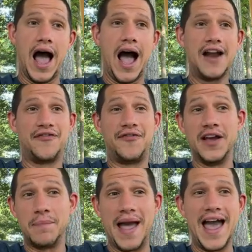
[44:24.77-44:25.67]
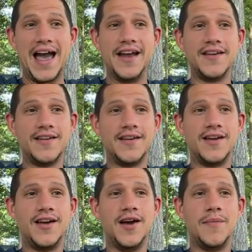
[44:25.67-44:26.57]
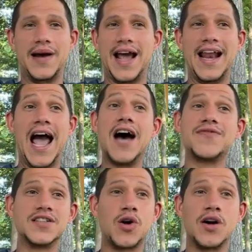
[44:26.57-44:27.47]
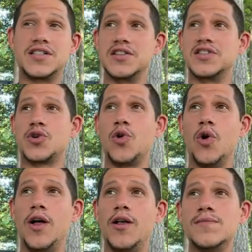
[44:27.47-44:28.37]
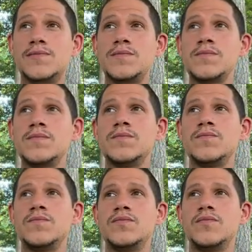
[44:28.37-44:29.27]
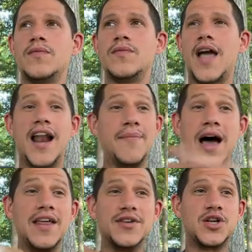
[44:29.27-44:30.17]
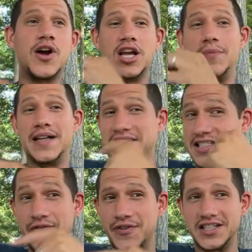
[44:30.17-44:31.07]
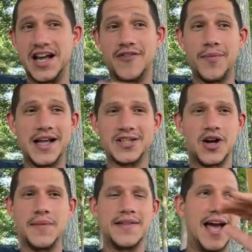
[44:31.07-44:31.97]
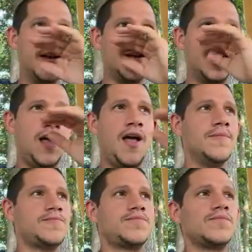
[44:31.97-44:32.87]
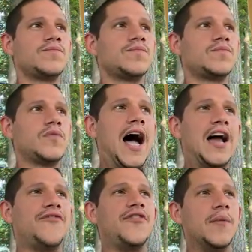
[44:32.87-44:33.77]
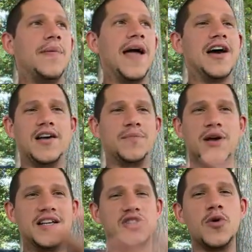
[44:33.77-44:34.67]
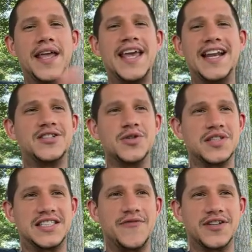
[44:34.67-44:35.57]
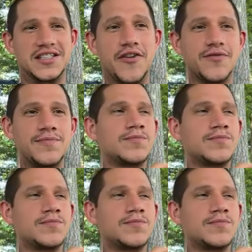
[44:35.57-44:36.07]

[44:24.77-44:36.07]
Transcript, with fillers: I'd feel bad, but I'd have to talk to the school and I'm not even talking about the sniffing stuff. I'm not talking about that. I'd feel bad, assuming he didn't do the sniffing stuff.